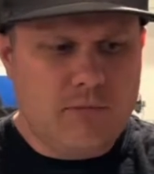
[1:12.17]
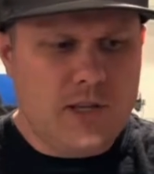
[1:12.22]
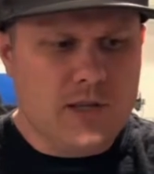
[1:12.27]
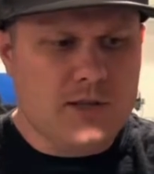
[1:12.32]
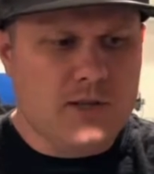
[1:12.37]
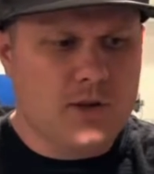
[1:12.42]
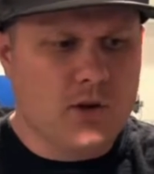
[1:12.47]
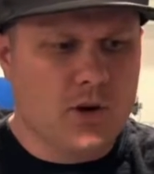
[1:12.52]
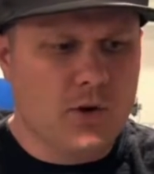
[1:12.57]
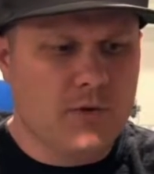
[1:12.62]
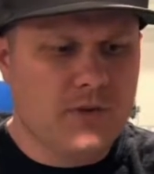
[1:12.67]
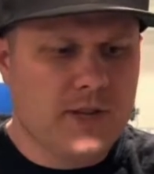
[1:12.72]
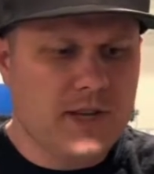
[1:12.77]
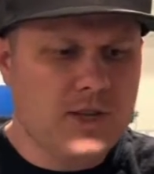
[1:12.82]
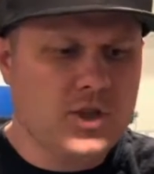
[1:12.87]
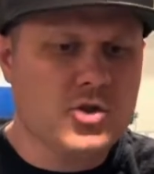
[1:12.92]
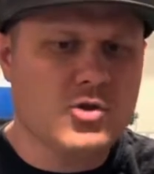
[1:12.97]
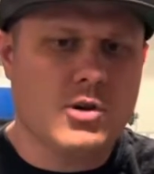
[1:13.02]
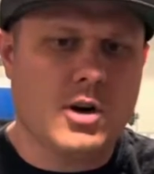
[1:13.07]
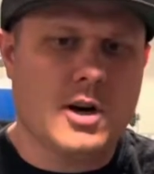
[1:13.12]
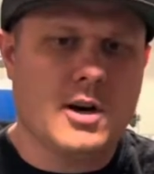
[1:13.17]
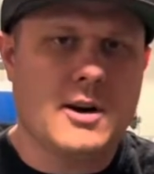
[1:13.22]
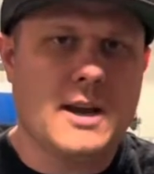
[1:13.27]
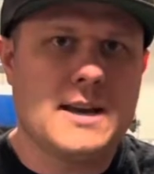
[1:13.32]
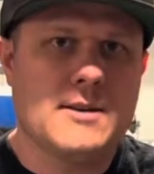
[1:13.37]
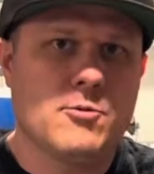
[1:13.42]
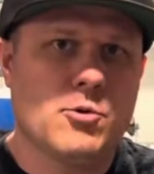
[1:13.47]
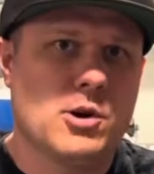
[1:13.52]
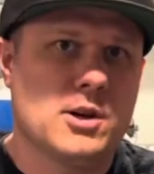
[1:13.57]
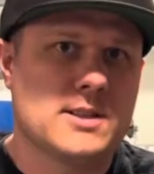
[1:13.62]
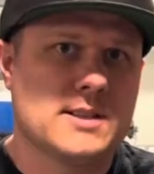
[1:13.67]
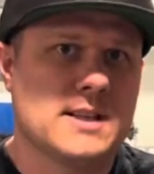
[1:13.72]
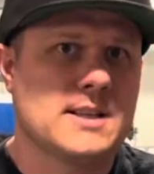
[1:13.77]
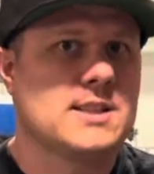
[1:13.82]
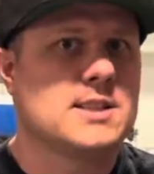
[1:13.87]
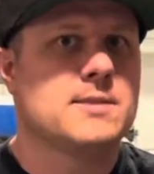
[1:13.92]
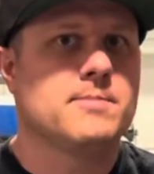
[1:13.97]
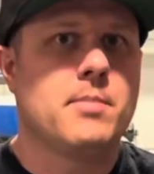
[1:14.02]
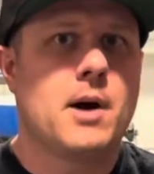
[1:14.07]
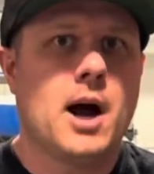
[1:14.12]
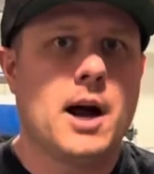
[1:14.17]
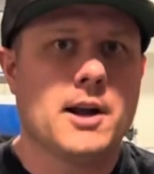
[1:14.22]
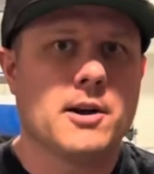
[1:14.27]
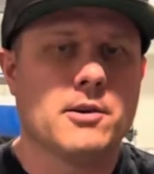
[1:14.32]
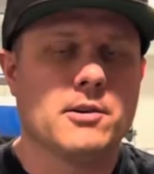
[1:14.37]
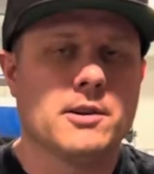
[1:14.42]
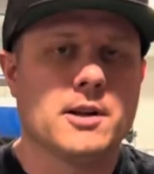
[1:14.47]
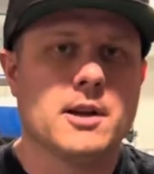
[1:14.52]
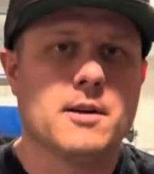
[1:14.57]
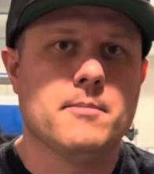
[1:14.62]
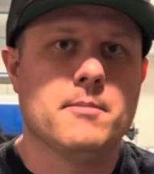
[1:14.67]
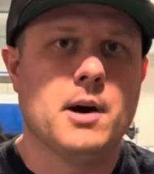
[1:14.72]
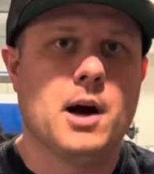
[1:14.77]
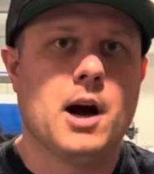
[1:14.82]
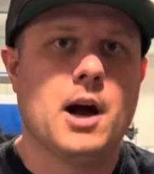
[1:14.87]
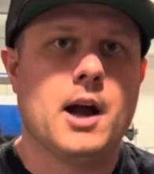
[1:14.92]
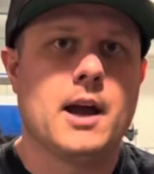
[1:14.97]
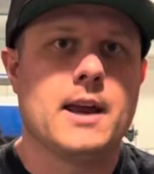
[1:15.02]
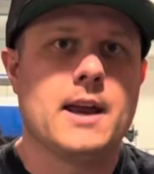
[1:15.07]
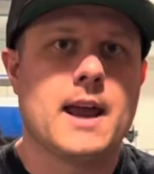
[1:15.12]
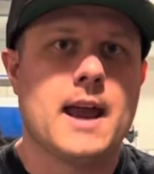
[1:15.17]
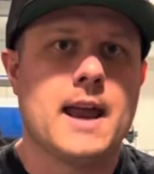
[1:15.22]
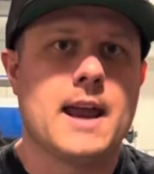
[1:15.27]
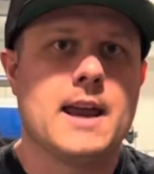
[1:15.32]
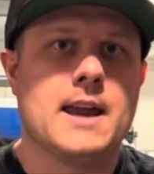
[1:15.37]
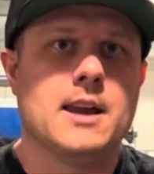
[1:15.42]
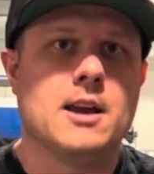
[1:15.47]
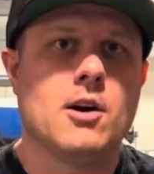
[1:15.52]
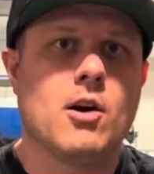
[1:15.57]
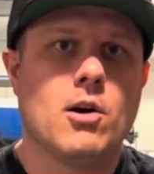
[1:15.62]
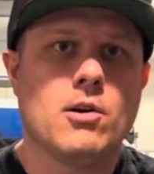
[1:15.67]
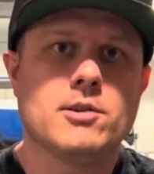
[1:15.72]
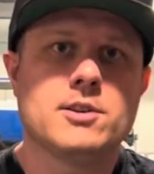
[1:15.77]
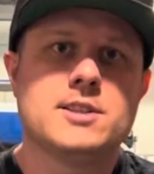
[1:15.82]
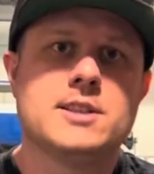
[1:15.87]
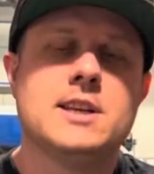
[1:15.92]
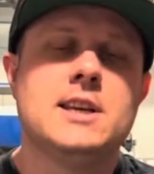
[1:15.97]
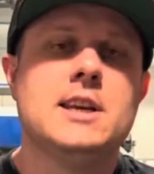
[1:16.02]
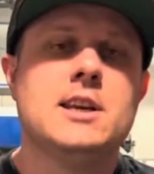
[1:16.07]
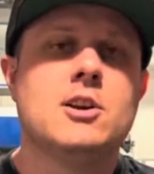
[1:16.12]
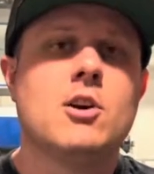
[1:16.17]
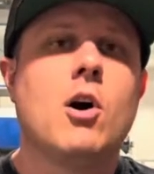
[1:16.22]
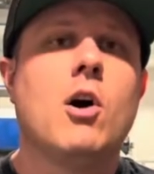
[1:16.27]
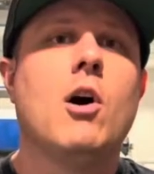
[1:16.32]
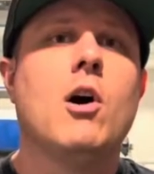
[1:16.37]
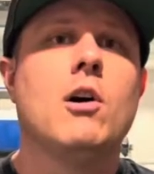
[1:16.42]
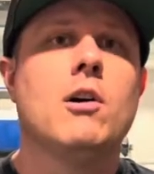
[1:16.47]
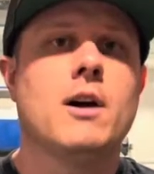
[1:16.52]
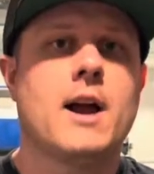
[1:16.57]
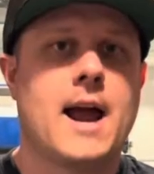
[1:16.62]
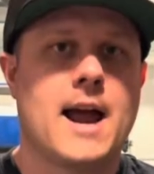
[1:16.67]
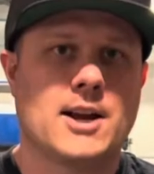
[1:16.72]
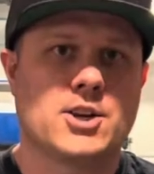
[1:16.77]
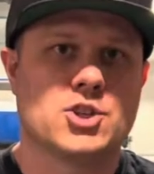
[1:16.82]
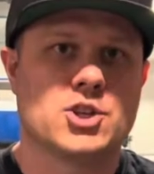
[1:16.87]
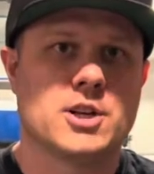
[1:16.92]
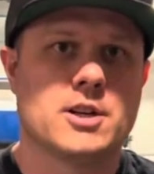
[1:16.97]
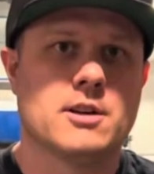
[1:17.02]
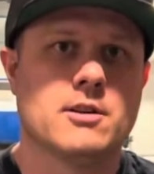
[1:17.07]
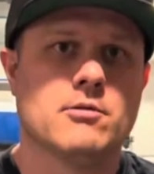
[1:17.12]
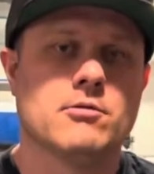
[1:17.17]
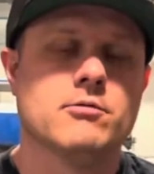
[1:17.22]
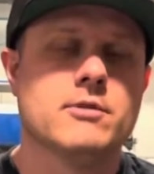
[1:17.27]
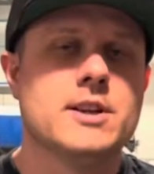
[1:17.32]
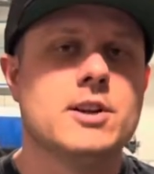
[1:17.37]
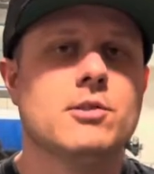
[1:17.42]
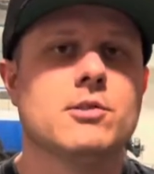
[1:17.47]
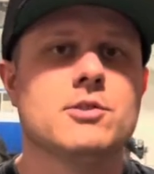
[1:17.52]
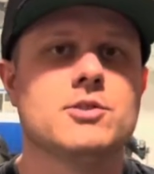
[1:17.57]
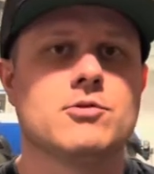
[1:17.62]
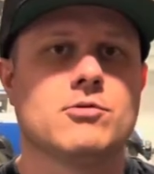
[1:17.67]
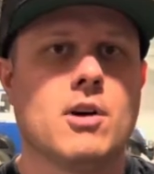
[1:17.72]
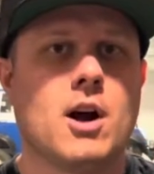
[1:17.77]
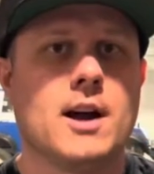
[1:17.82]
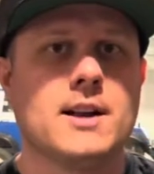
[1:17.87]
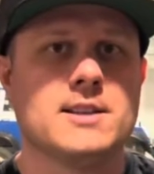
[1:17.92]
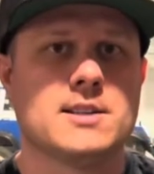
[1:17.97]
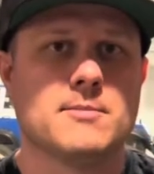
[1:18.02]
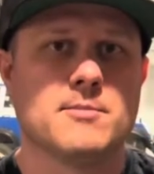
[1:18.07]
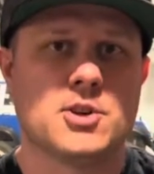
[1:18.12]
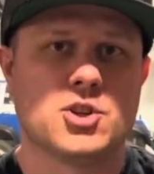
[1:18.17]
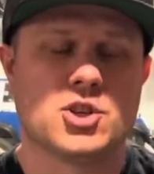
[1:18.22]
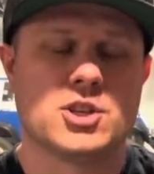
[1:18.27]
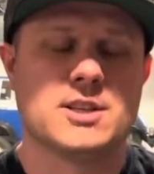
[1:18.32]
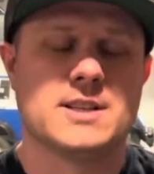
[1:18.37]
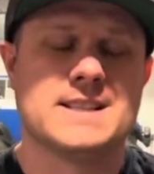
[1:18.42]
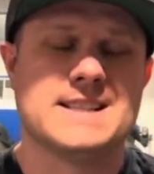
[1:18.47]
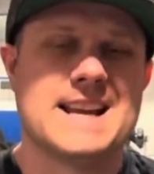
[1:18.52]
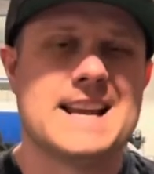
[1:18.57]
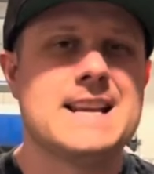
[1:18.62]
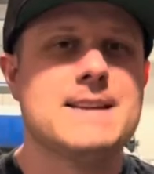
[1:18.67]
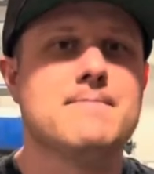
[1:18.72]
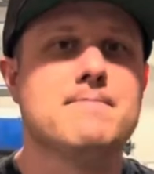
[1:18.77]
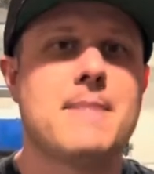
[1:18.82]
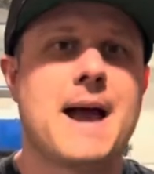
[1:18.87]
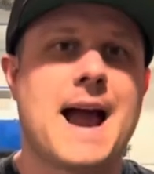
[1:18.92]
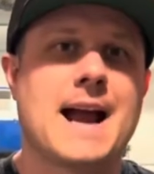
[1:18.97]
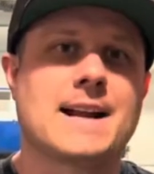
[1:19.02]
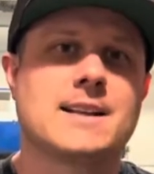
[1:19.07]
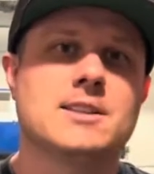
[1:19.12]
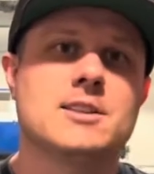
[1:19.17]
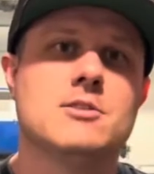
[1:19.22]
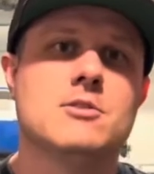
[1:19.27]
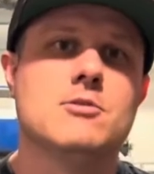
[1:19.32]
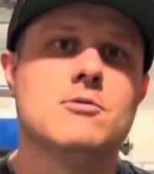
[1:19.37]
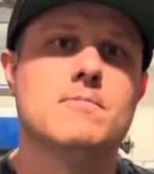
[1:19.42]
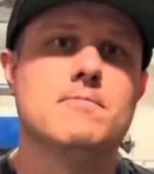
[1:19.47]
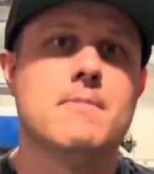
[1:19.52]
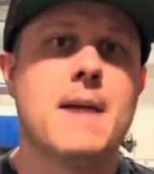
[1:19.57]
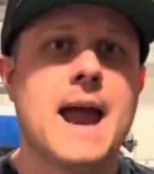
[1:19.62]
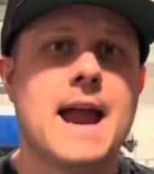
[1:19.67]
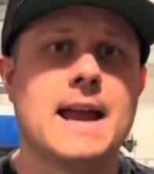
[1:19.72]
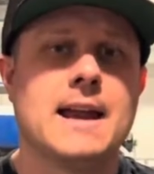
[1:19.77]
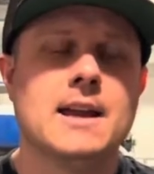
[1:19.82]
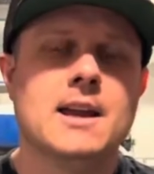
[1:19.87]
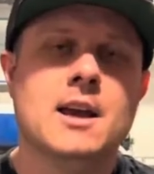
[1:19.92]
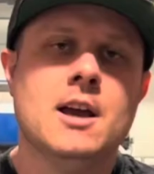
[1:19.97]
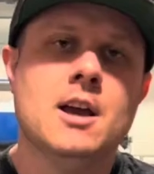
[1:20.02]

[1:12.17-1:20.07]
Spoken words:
So this truck was inspired by a RC Car Action Reader's Ride submission dating back to May